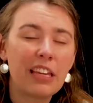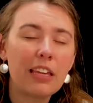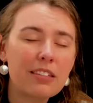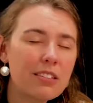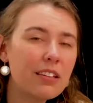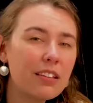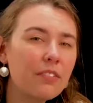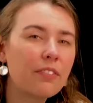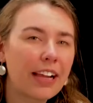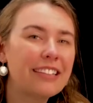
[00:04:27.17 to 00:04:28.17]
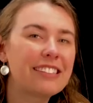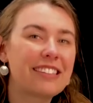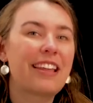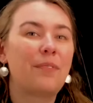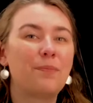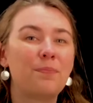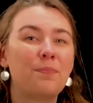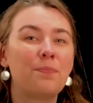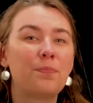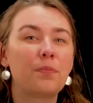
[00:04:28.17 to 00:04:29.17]
He still invites them
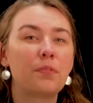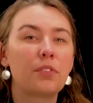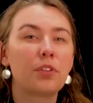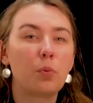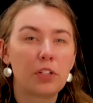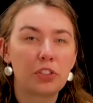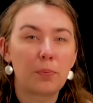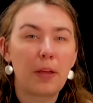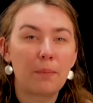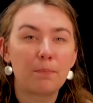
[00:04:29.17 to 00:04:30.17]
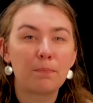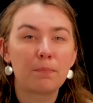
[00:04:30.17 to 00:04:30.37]
to worship him.